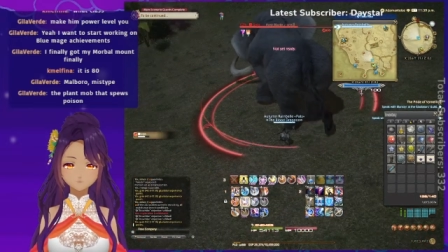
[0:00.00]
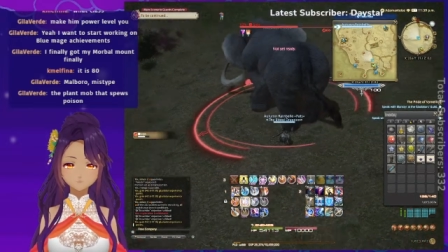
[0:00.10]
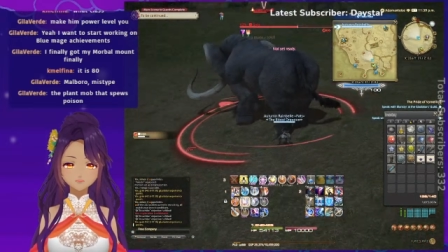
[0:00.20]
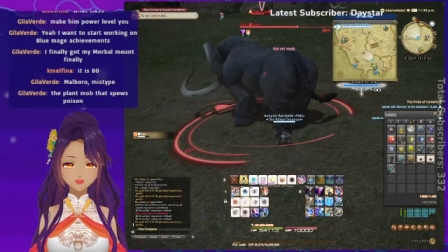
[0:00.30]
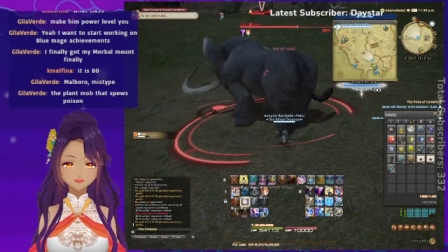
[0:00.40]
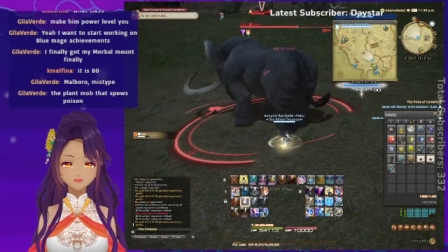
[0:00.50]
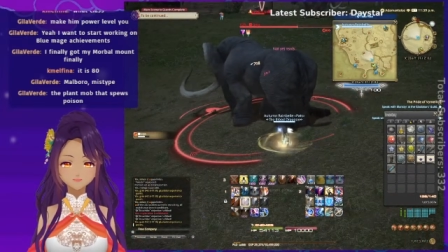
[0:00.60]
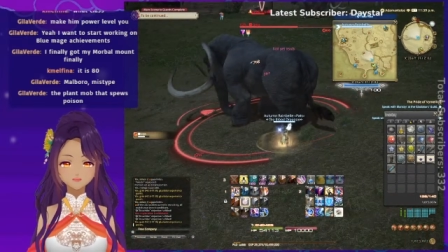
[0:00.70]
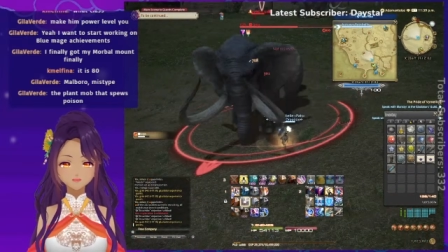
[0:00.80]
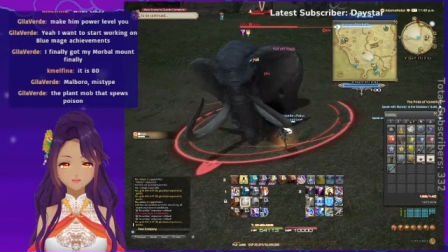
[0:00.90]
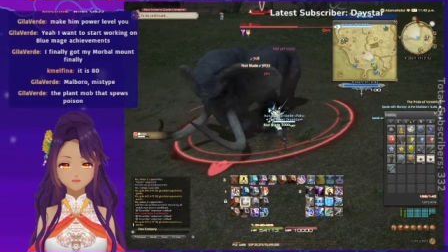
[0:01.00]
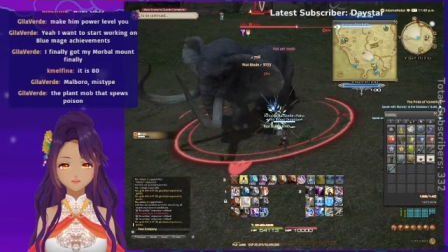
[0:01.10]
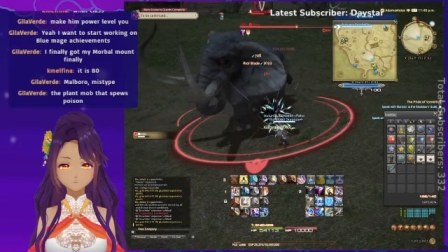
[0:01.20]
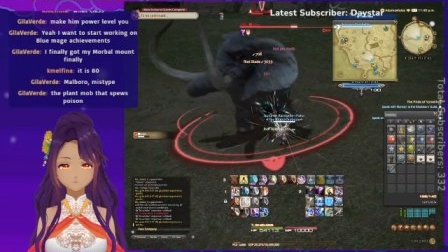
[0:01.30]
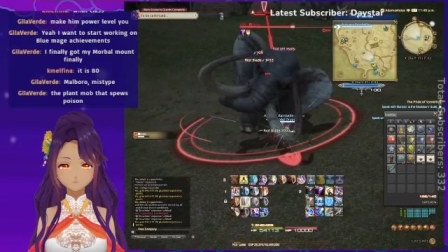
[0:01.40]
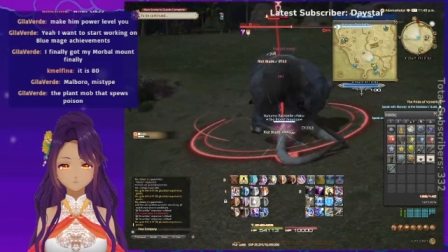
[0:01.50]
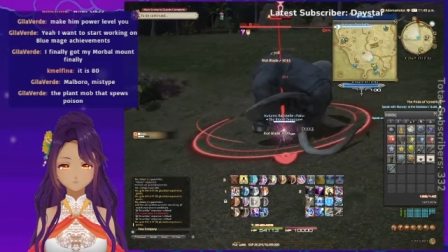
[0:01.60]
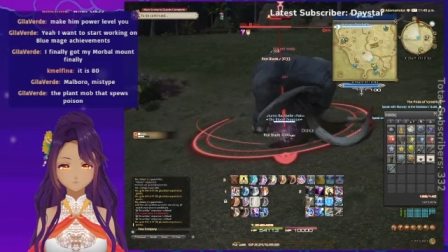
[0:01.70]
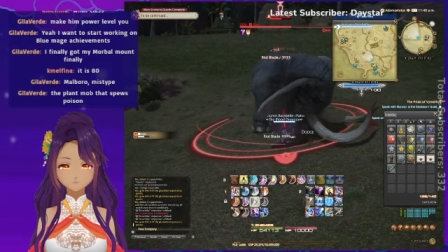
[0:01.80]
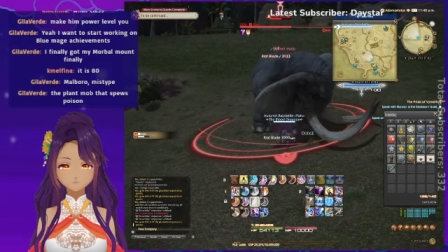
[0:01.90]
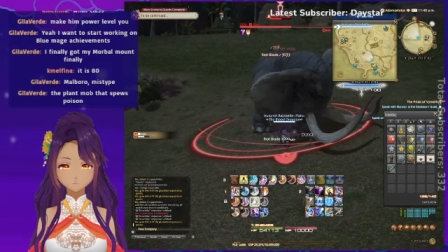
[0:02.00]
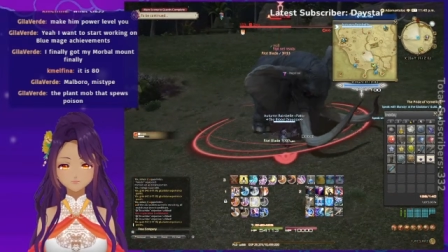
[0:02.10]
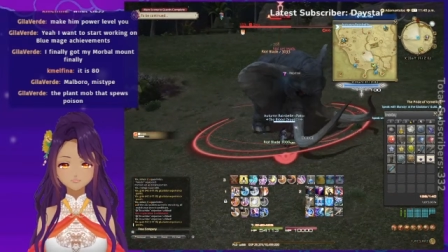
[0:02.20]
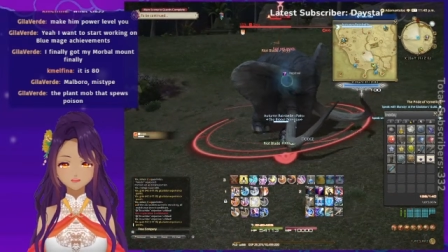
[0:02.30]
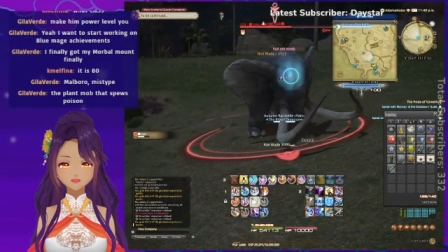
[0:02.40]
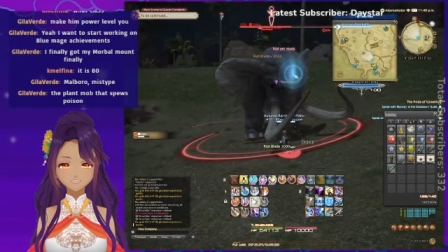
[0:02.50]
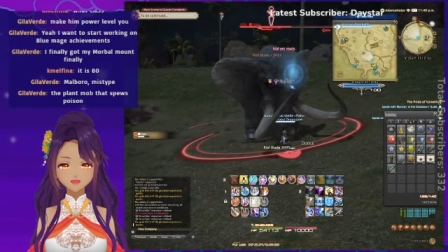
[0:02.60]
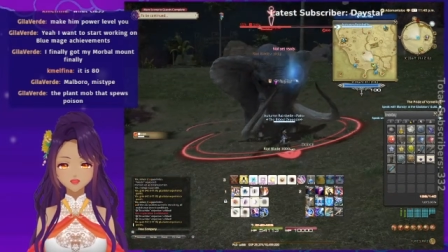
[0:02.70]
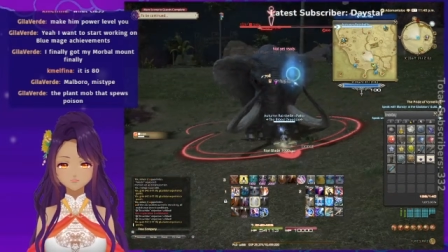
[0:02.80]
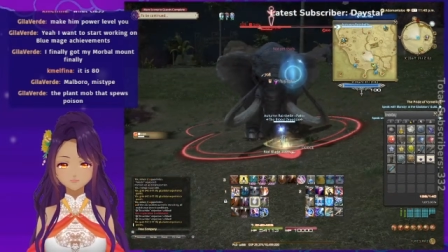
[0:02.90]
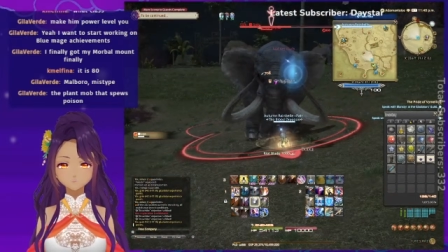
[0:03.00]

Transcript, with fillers: So he don't hit me. Turn around.